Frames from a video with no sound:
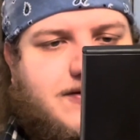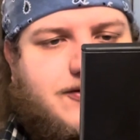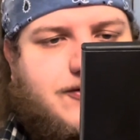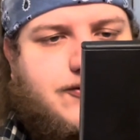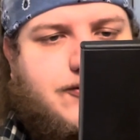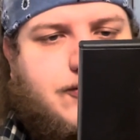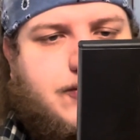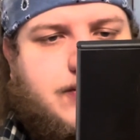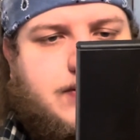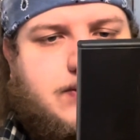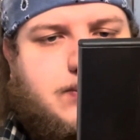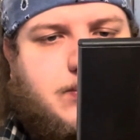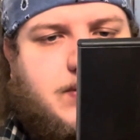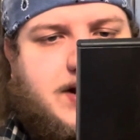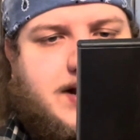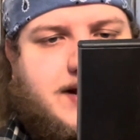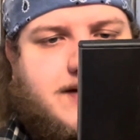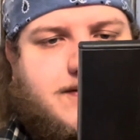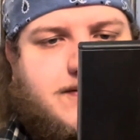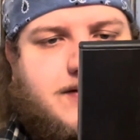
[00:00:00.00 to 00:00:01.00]
for his
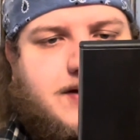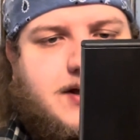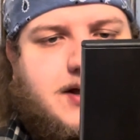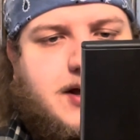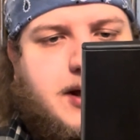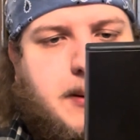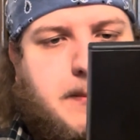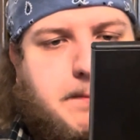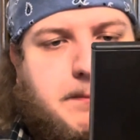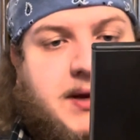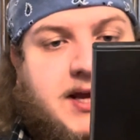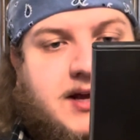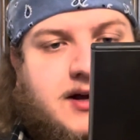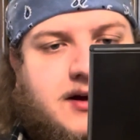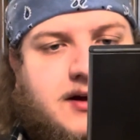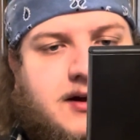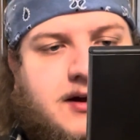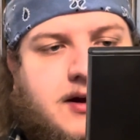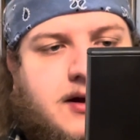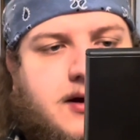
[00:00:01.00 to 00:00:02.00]
wife,
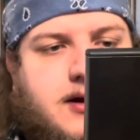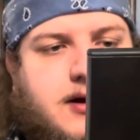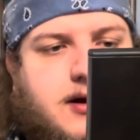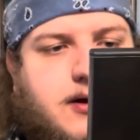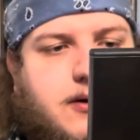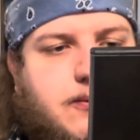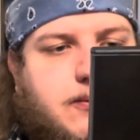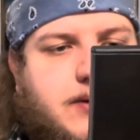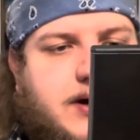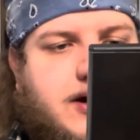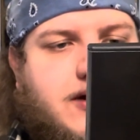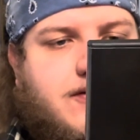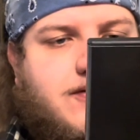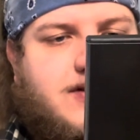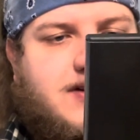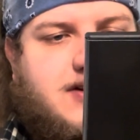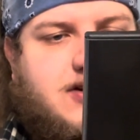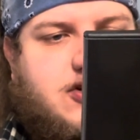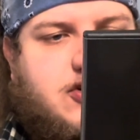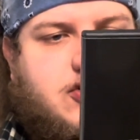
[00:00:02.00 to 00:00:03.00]
Mia, a rare
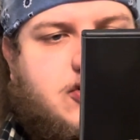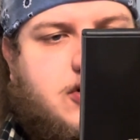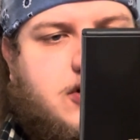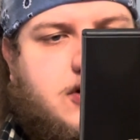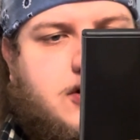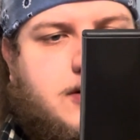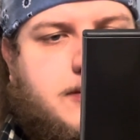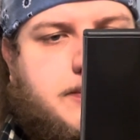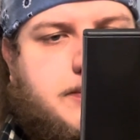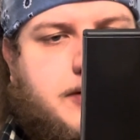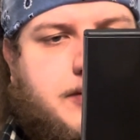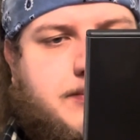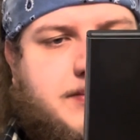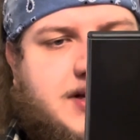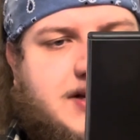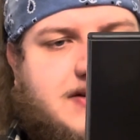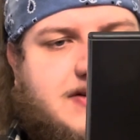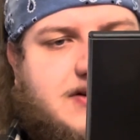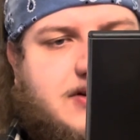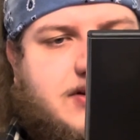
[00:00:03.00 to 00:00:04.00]
vintage doll, but
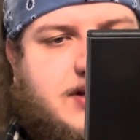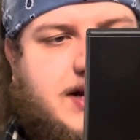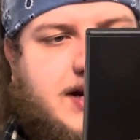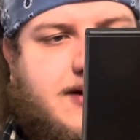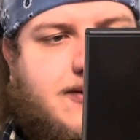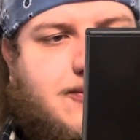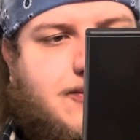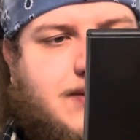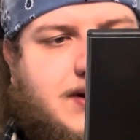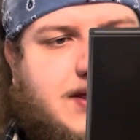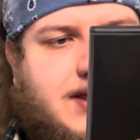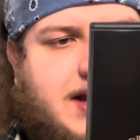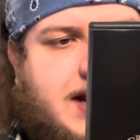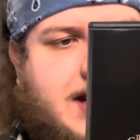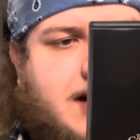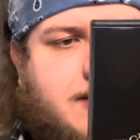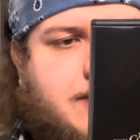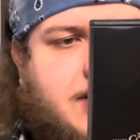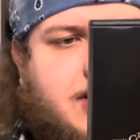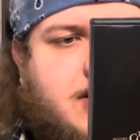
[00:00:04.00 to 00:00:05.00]
Mia's delight with
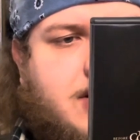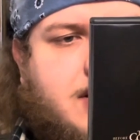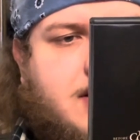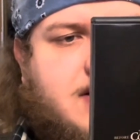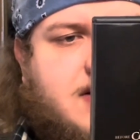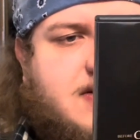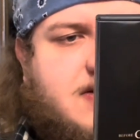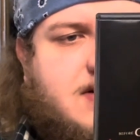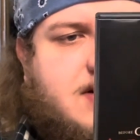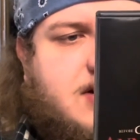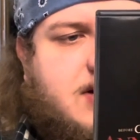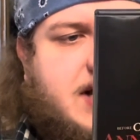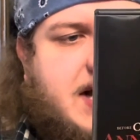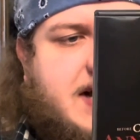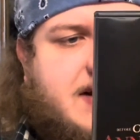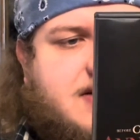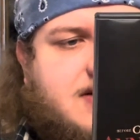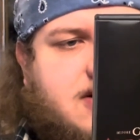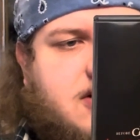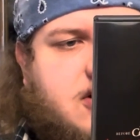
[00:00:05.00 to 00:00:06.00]
Annabelle doesn't
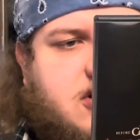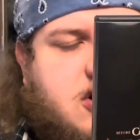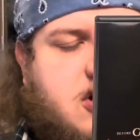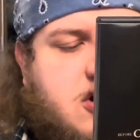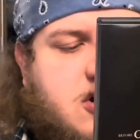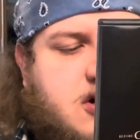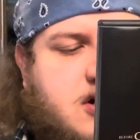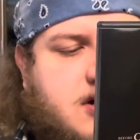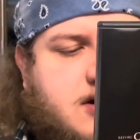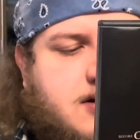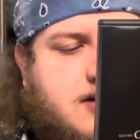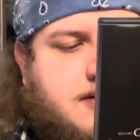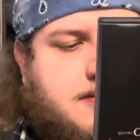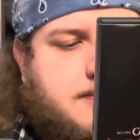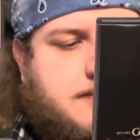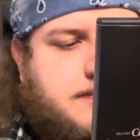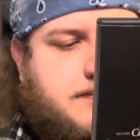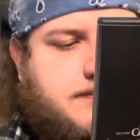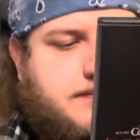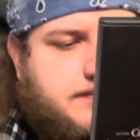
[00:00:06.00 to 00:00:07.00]
last long.
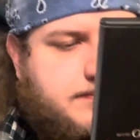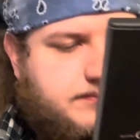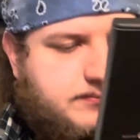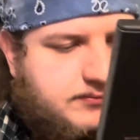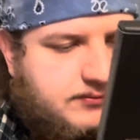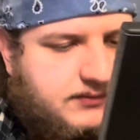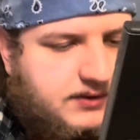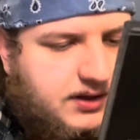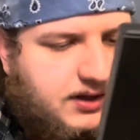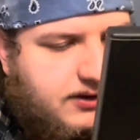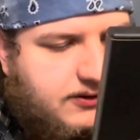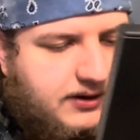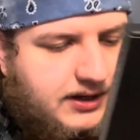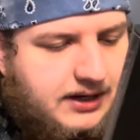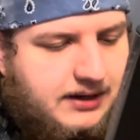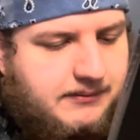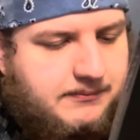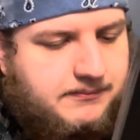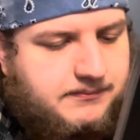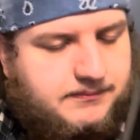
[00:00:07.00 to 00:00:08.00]
Alright,
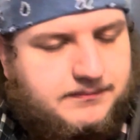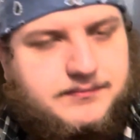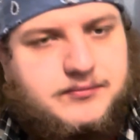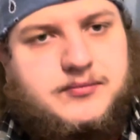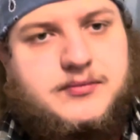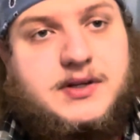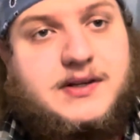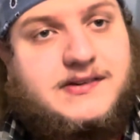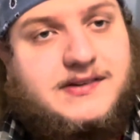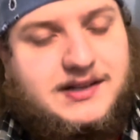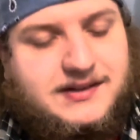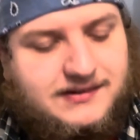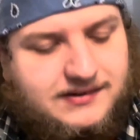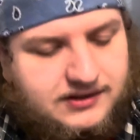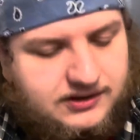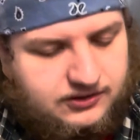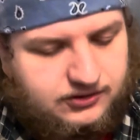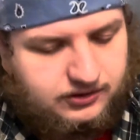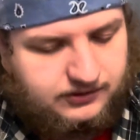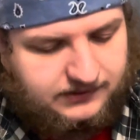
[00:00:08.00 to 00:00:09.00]
so that's an
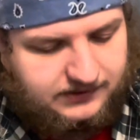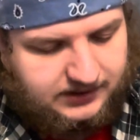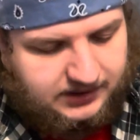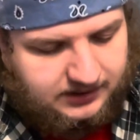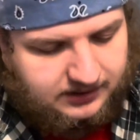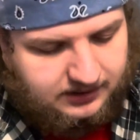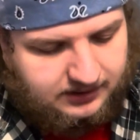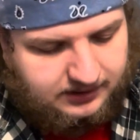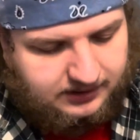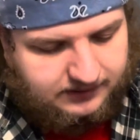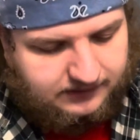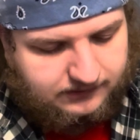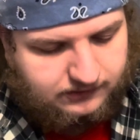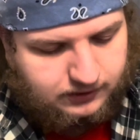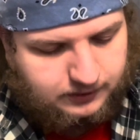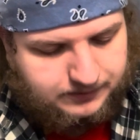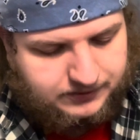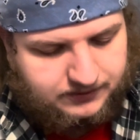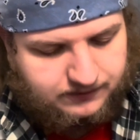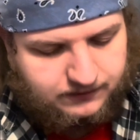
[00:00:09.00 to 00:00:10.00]
interesting
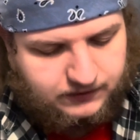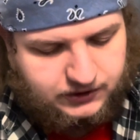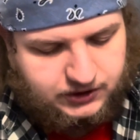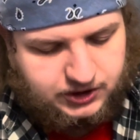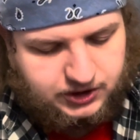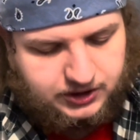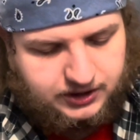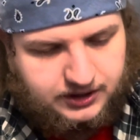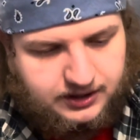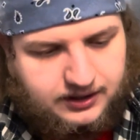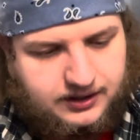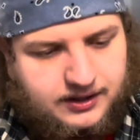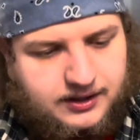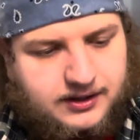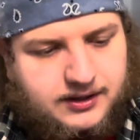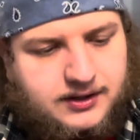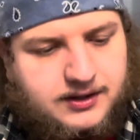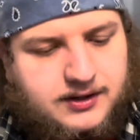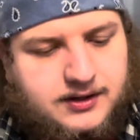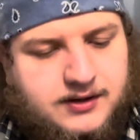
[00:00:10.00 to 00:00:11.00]
description for sure.
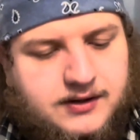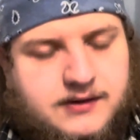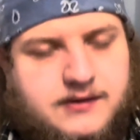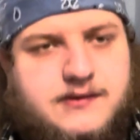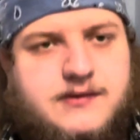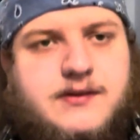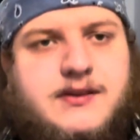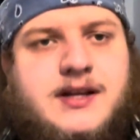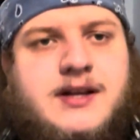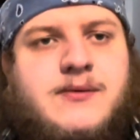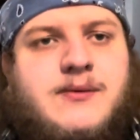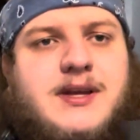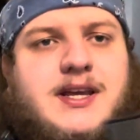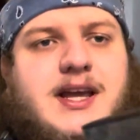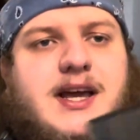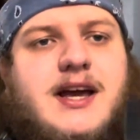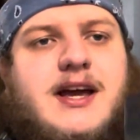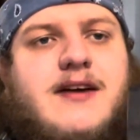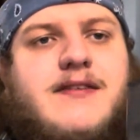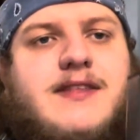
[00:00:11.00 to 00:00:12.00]
So then we
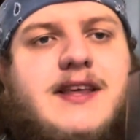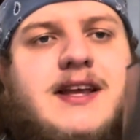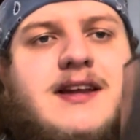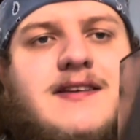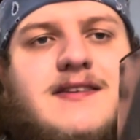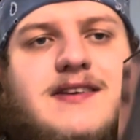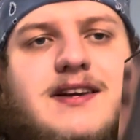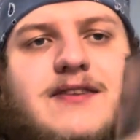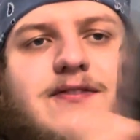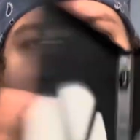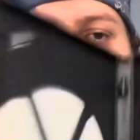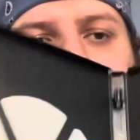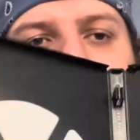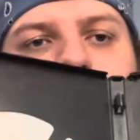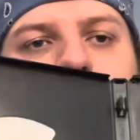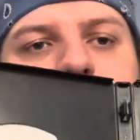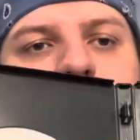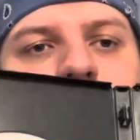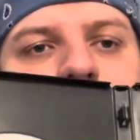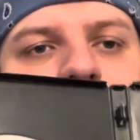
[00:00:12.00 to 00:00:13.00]
have the inside for it,
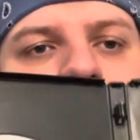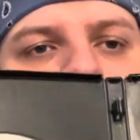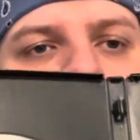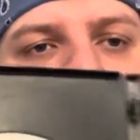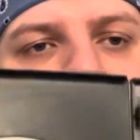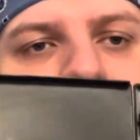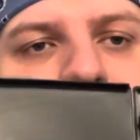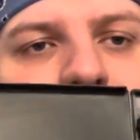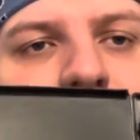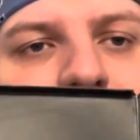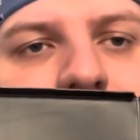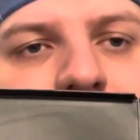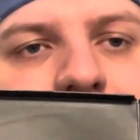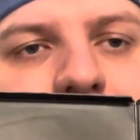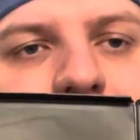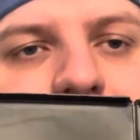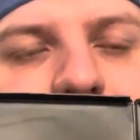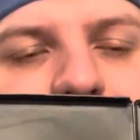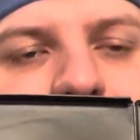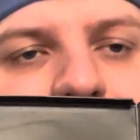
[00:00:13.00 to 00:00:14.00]
and
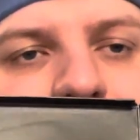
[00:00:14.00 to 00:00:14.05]
that's